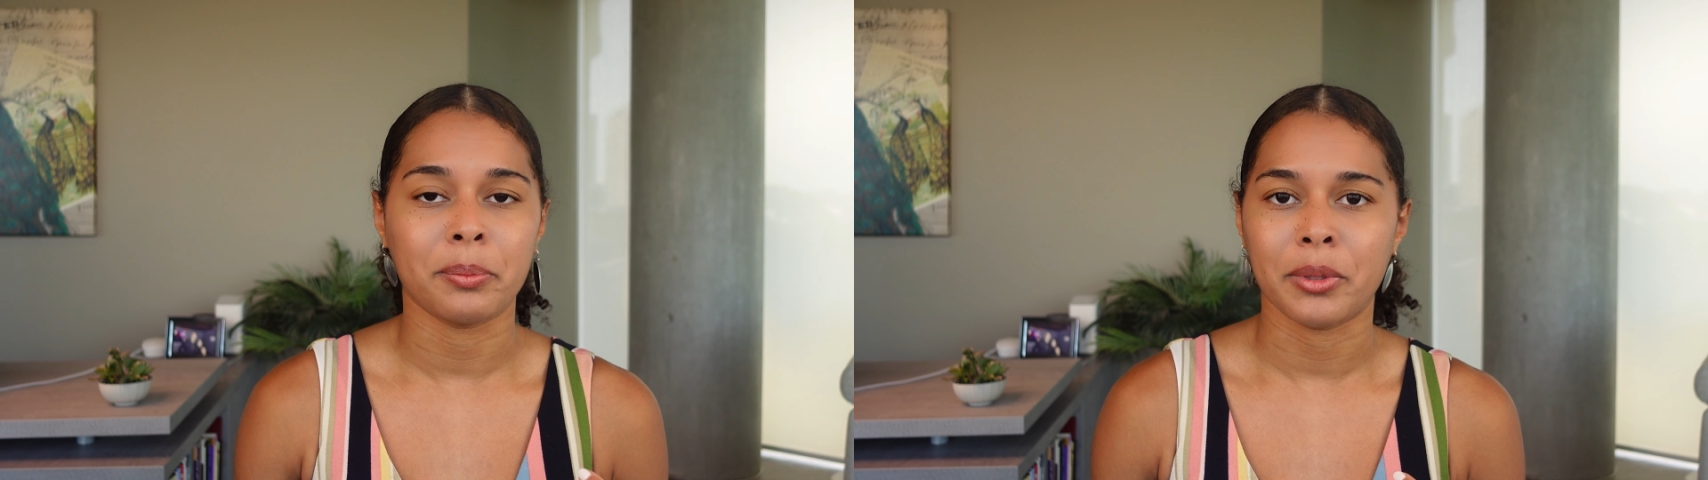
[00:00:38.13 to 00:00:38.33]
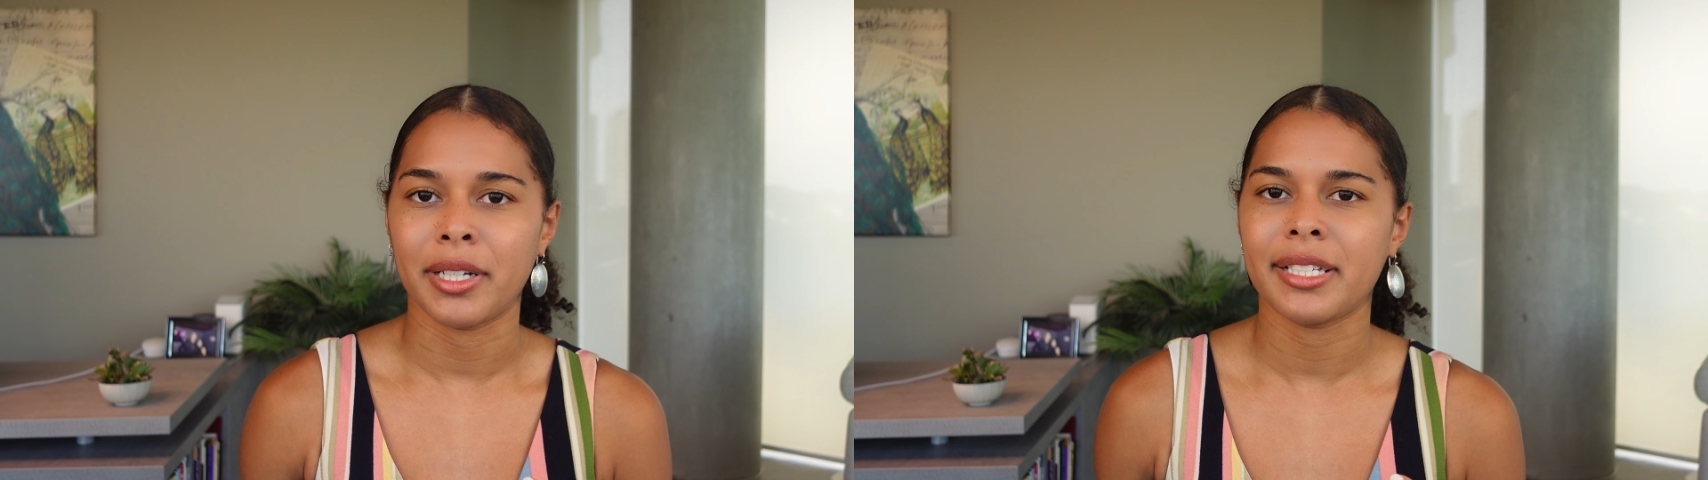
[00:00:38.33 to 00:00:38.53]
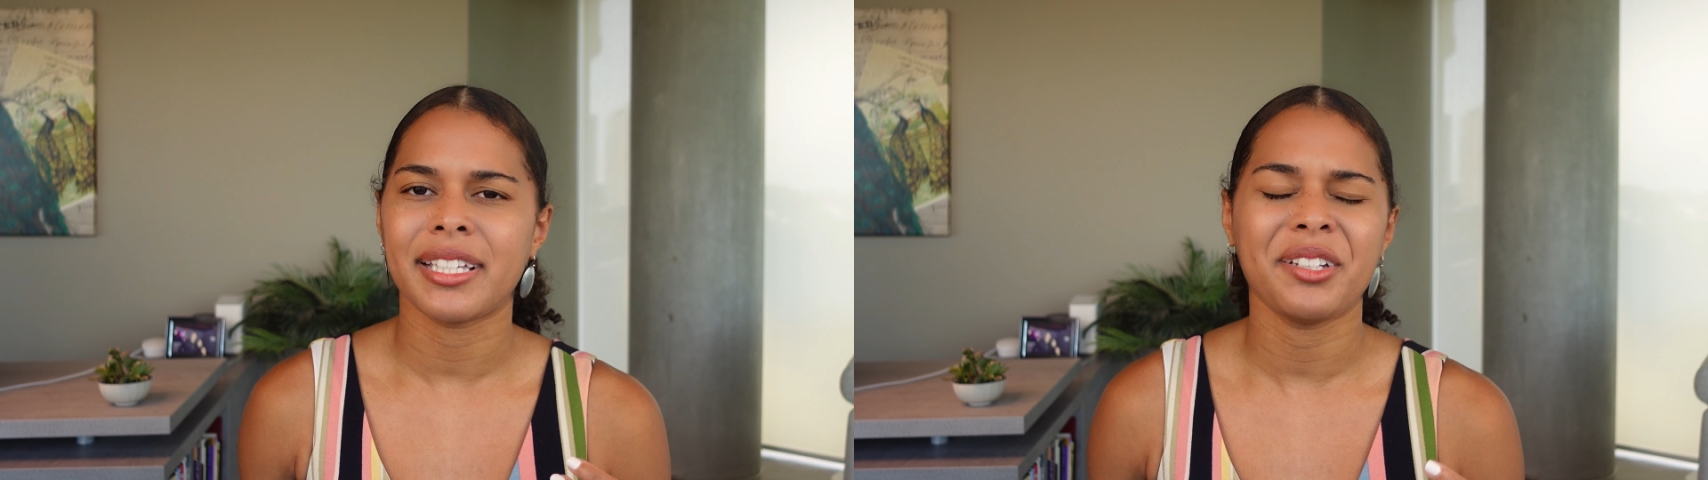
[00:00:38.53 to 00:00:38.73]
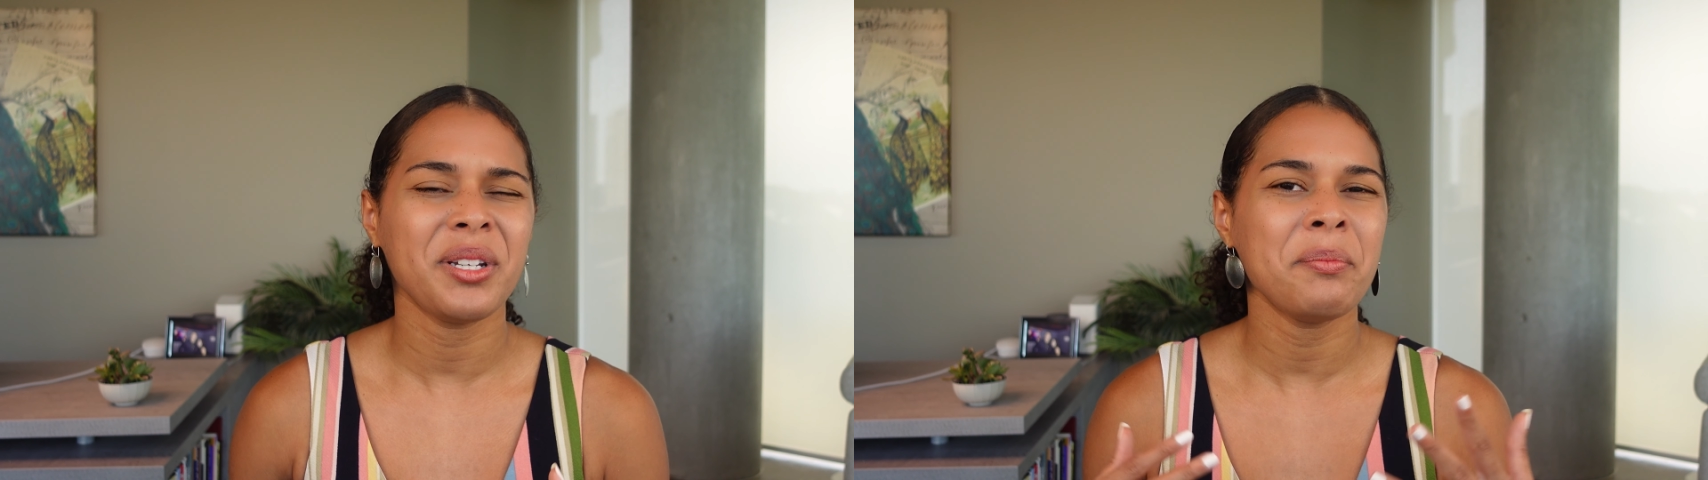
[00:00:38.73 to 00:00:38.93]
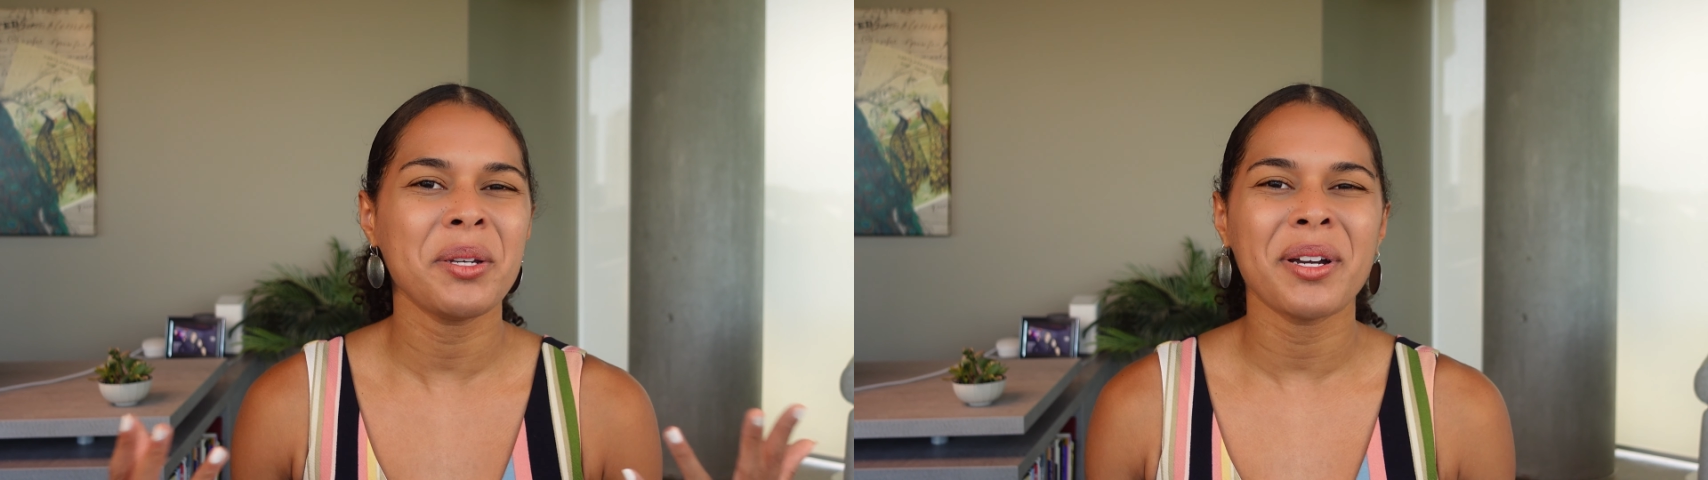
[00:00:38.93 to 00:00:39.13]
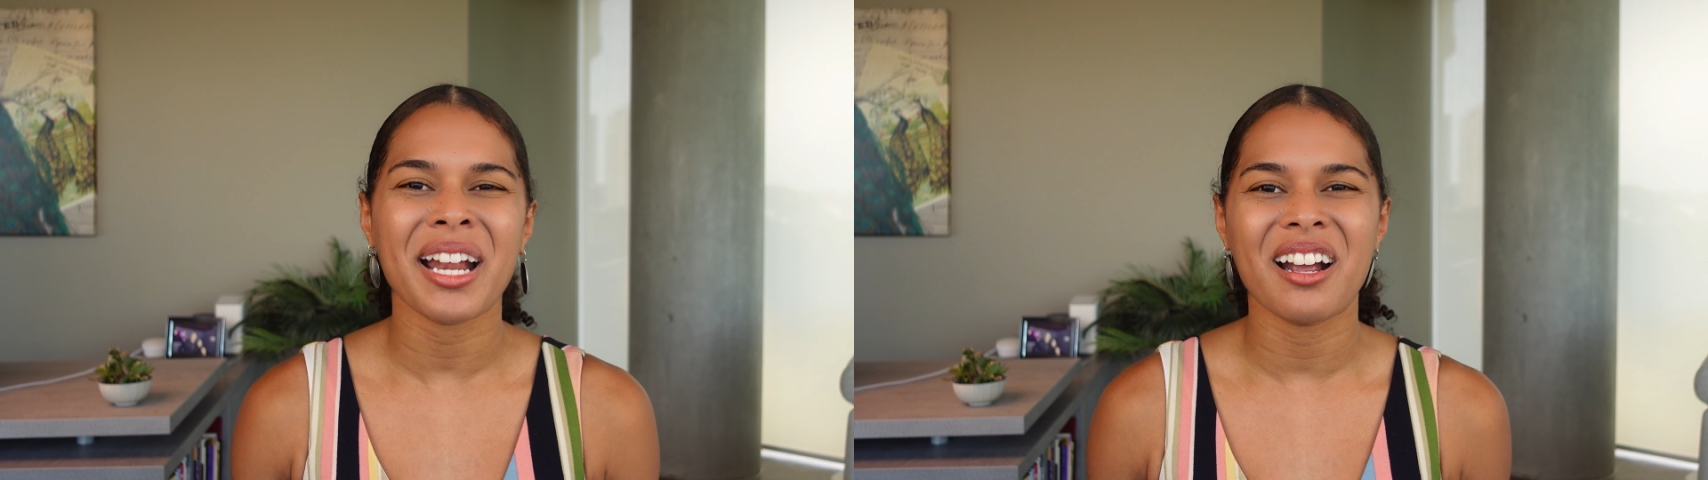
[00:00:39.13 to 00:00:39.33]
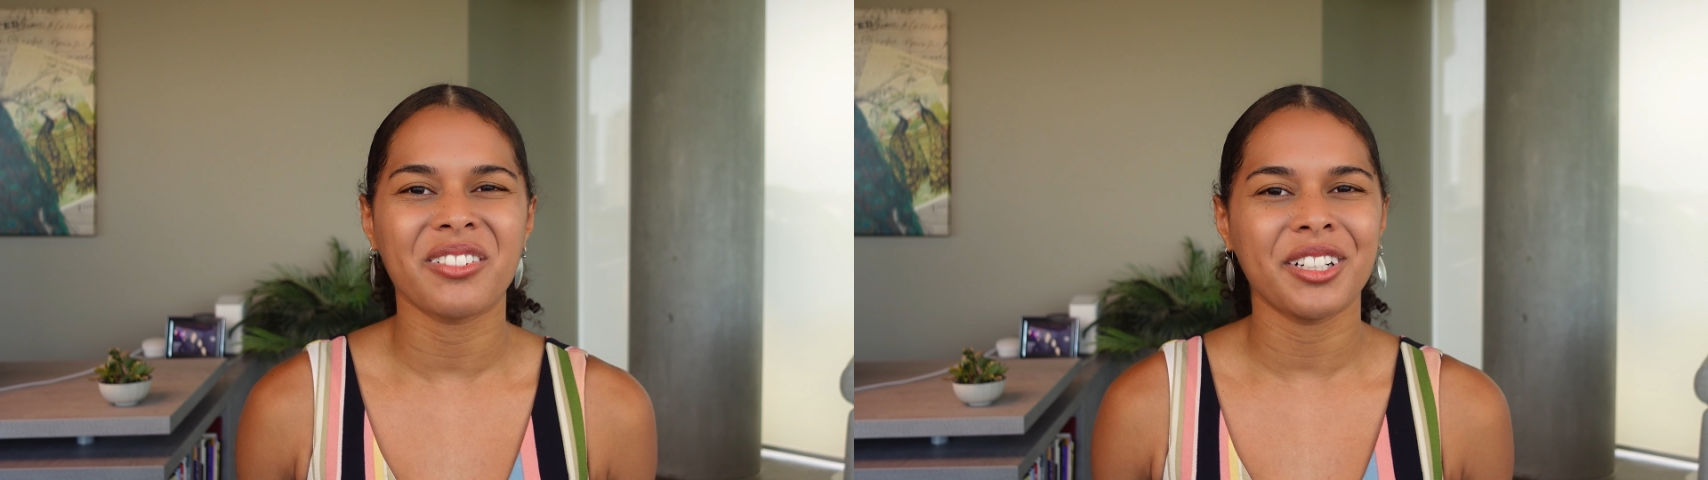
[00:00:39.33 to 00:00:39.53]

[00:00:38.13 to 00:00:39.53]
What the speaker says: boys, that you can be whatever